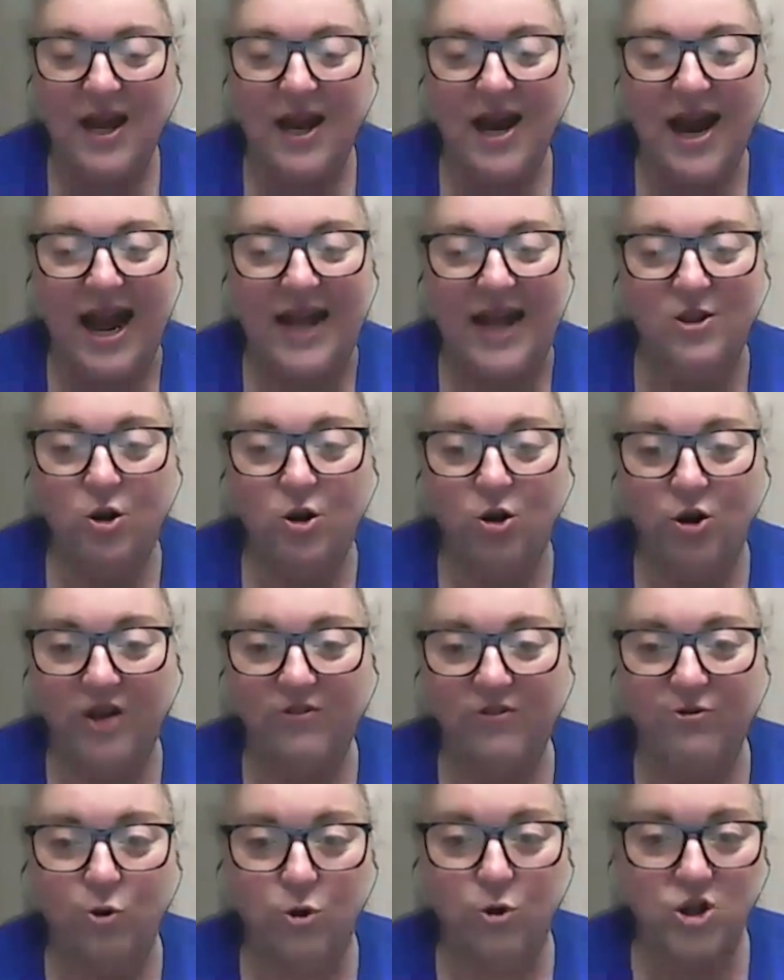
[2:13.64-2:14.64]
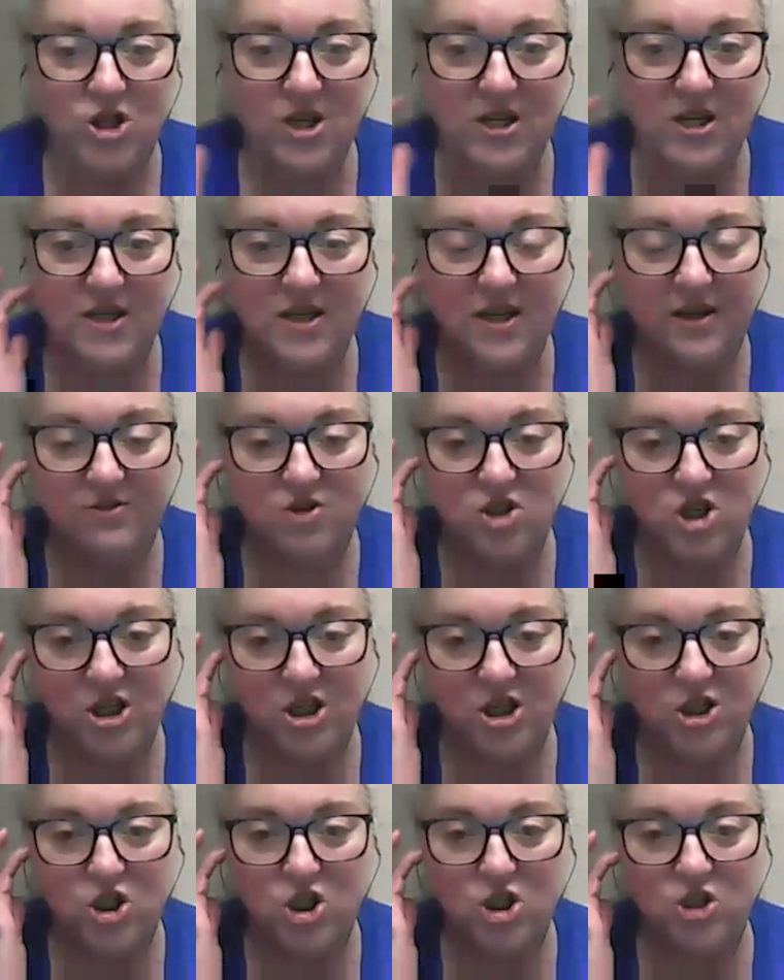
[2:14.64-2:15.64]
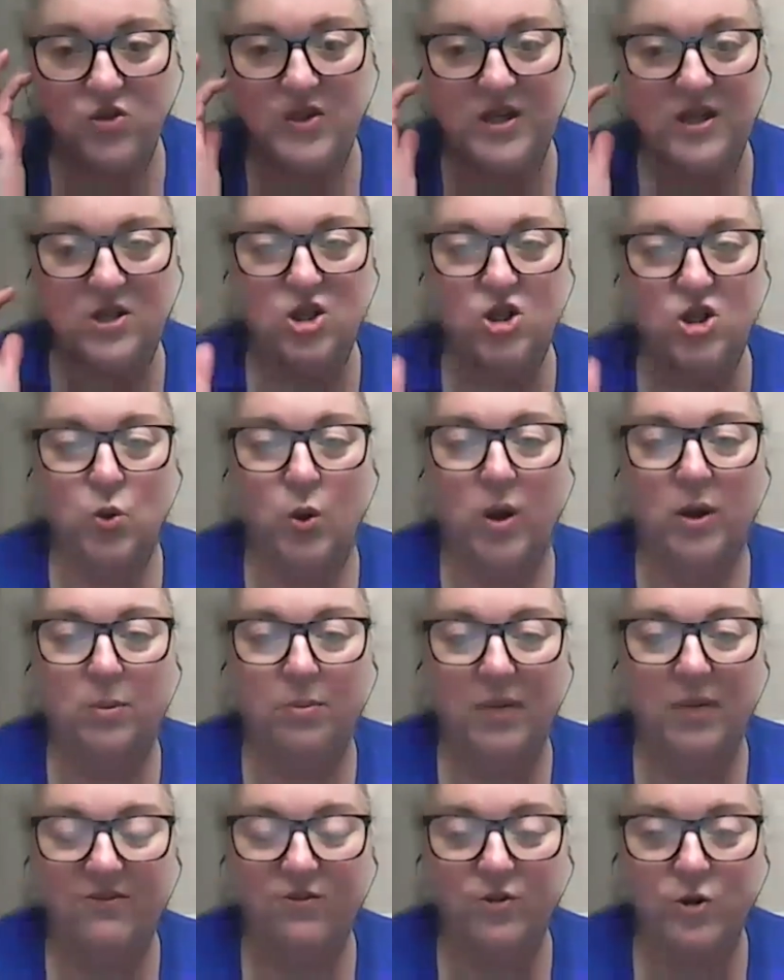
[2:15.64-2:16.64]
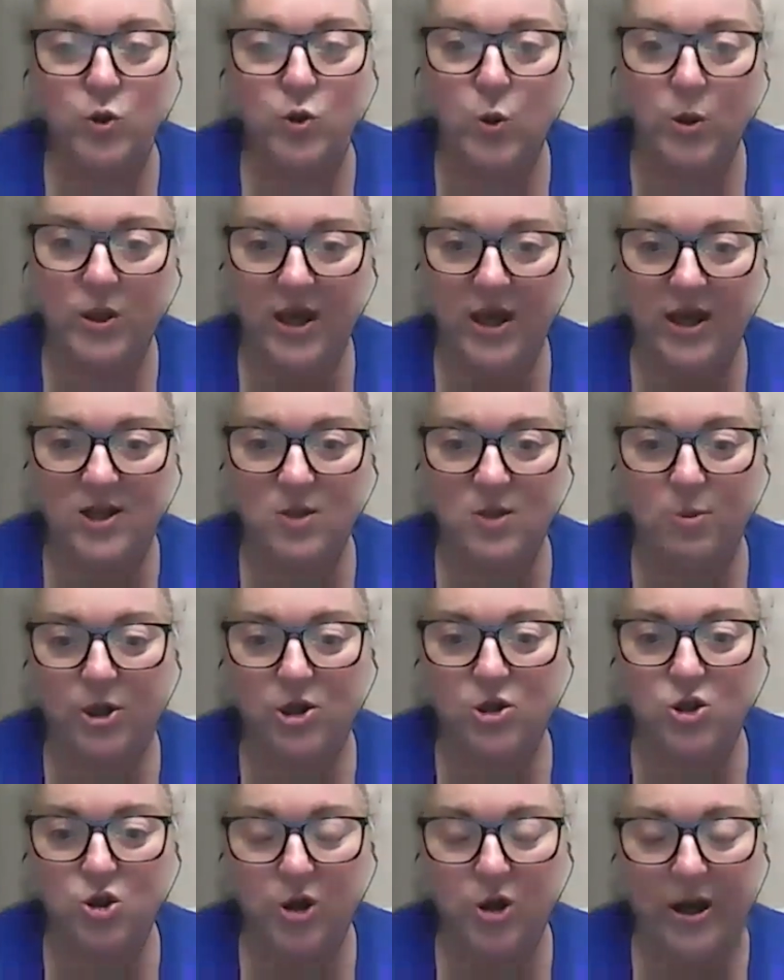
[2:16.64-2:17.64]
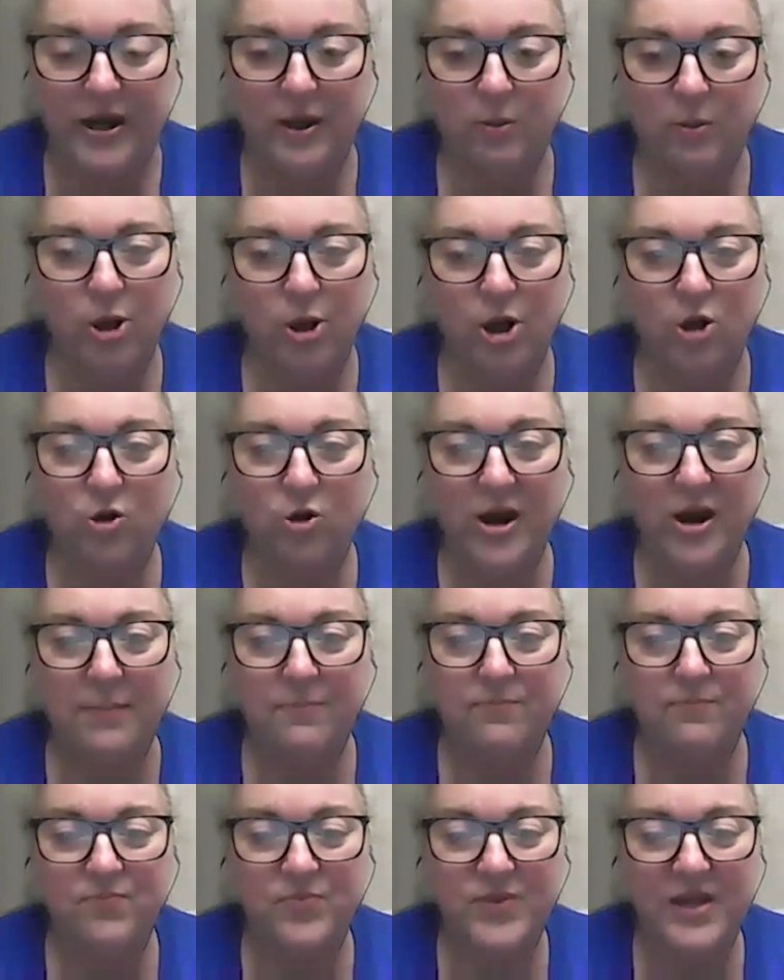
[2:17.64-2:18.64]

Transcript: I had the great fortune of Sharon choosing to join my virtual expert training program.